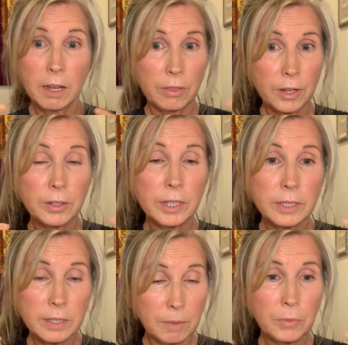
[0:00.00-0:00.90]
There is
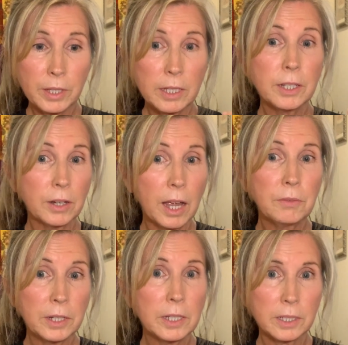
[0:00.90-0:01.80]
something here
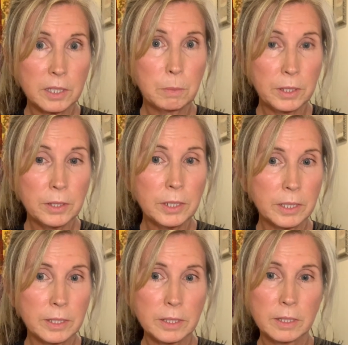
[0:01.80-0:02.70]
having an experience,